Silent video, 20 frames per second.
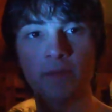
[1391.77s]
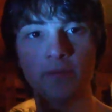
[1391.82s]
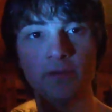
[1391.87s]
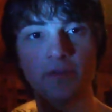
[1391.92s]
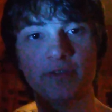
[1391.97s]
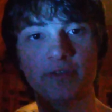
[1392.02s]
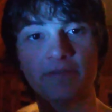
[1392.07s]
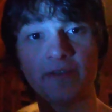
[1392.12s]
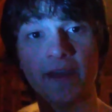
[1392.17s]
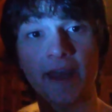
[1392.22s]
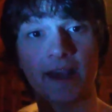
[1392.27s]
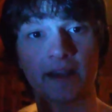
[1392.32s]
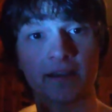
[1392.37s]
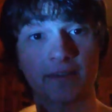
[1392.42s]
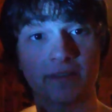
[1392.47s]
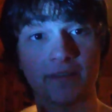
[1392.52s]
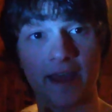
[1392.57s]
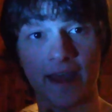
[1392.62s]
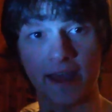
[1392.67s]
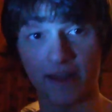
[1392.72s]
remember the
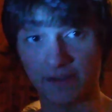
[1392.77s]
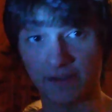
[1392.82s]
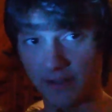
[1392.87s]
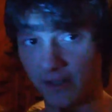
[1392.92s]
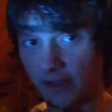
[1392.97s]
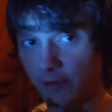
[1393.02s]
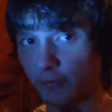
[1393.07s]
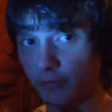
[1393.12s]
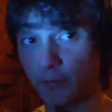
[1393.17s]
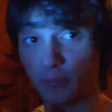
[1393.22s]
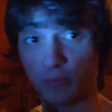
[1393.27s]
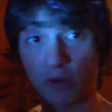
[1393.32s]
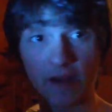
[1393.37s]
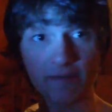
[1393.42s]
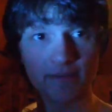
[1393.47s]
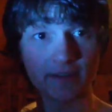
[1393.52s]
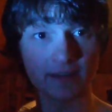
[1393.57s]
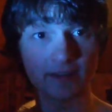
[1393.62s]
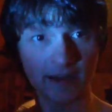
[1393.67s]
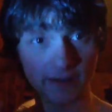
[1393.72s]
fact that if we
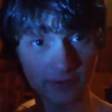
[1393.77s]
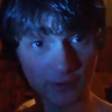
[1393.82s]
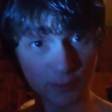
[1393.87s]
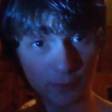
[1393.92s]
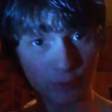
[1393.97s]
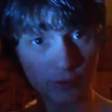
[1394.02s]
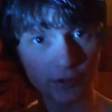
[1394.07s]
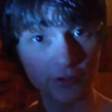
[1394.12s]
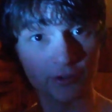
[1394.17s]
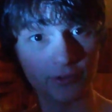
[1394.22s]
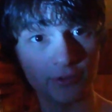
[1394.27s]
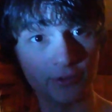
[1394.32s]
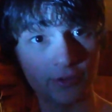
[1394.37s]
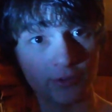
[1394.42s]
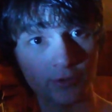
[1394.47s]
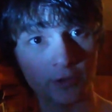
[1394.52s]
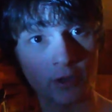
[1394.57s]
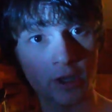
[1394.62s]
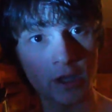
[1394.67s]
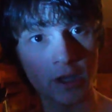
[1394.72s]
privatize the
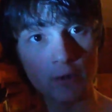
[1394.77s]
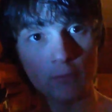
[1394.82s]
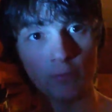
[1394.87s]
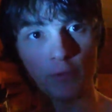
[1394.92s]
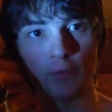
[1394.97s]
prisons,